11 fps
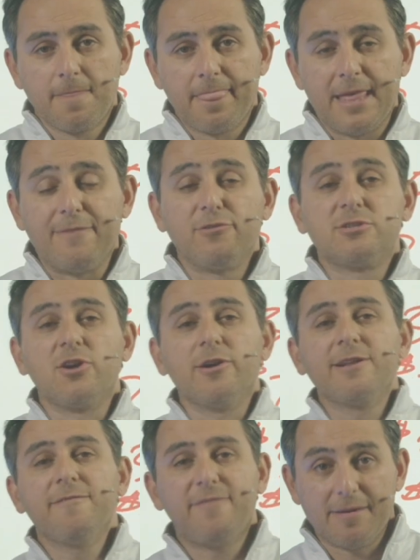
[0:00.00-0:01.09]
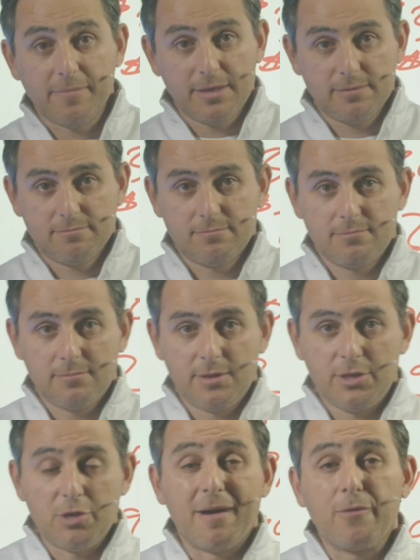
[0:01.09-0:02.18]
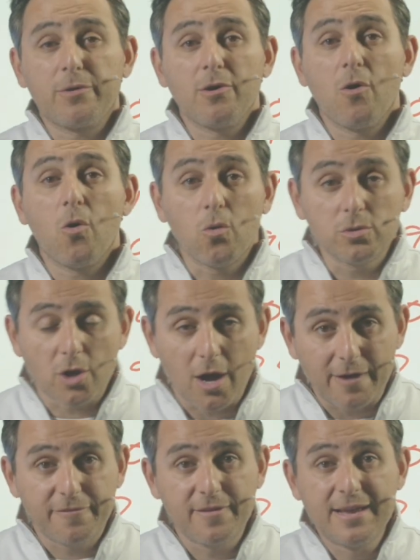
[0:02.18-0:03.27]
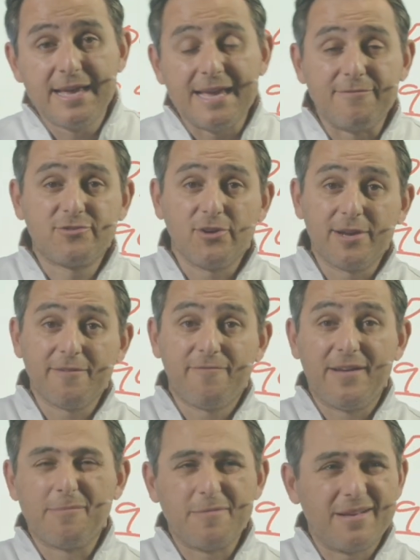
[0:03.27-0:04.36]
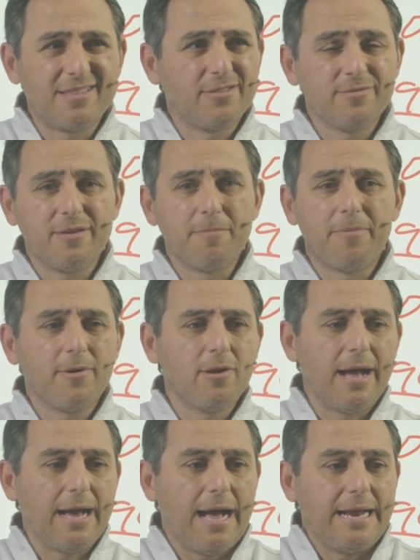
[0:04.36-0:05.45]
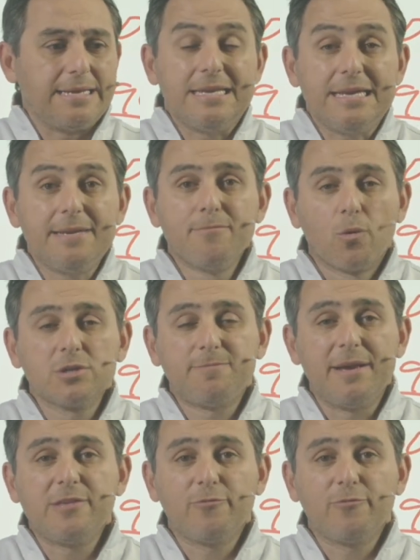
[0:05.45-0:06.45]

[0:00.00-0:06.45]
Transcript: If you're starting a family, you might want to hold off. If you're starting a family, you might sit there and say, Paul, I need more space for